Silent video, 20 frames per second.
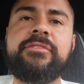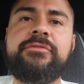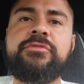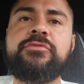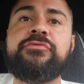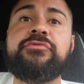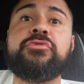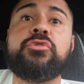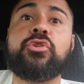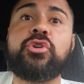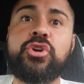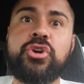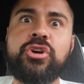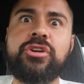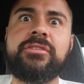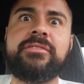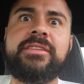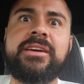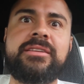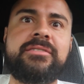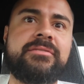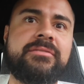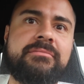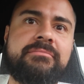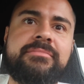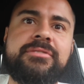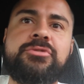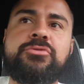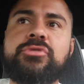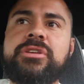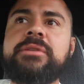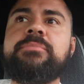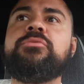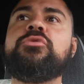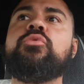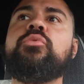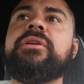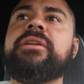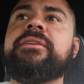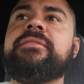If you feel good, then you keep
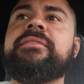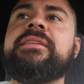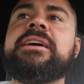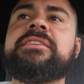doing it.